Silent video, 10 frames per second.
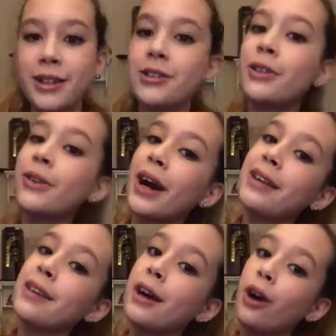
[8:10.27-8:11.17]
So
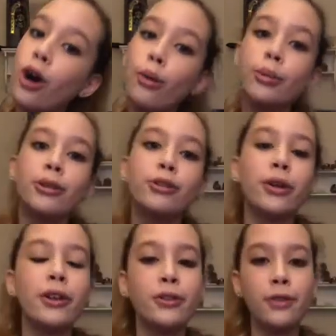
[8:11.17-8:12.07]
guys, I hope you
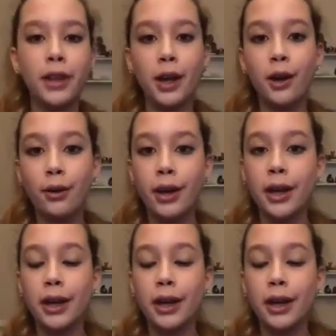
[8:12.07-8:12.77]
enjoyed this video.